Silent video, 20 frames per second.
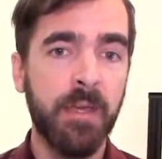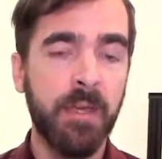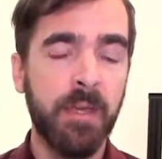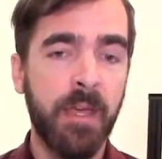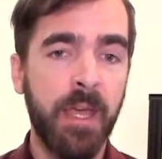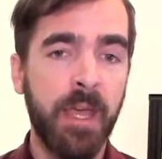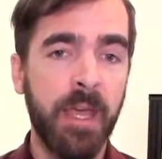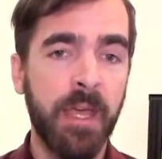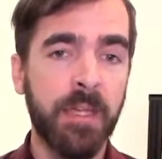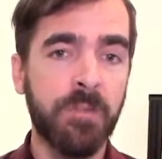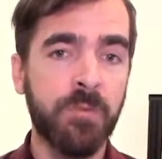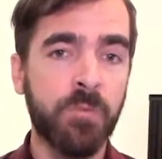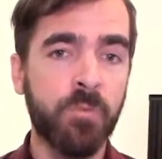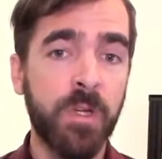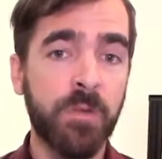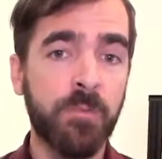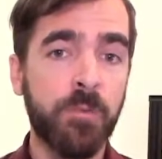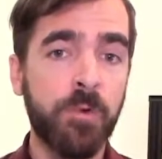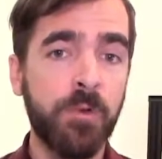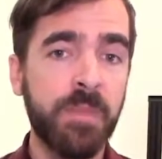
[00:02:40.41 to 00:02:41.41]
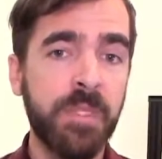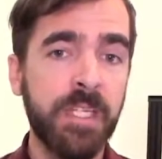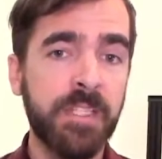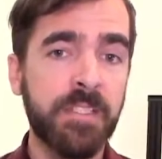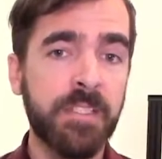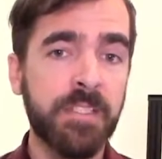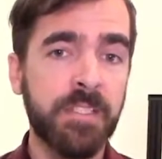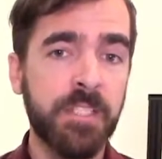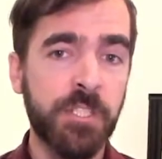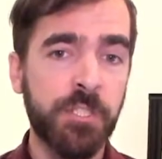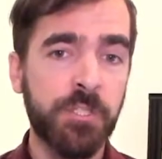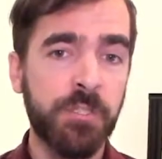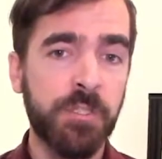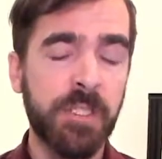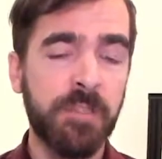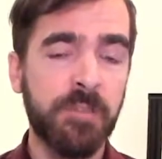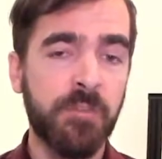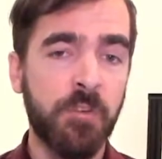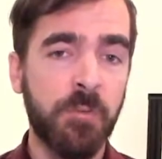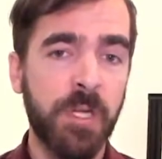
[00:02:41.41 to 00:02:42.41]
And when Room needs
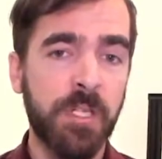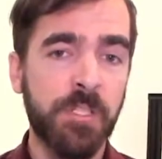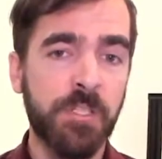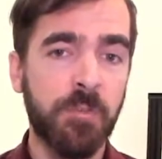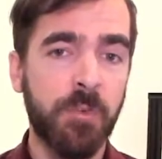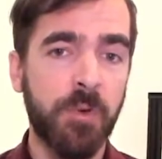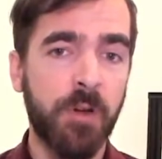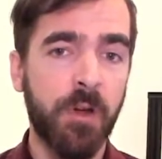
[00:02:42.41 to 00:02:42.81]
additional information